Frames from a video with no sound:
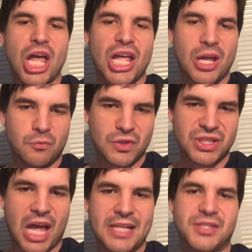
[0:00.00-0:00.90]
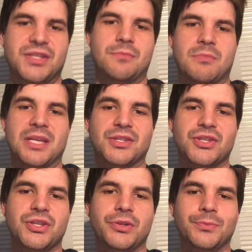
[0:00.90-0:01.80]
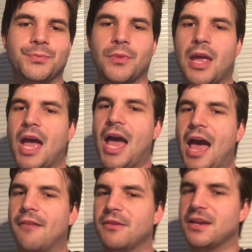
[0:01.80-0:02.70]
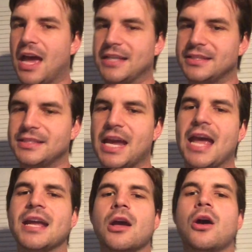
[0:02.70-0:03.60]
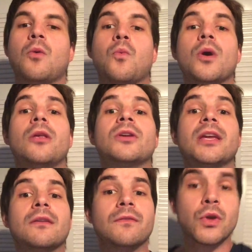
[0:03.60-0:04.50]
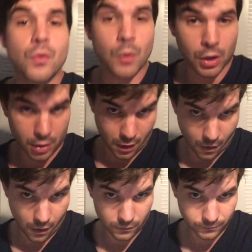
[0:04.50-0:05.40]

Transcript: It was nice to meet you. Have a nice day. We'll give you a call.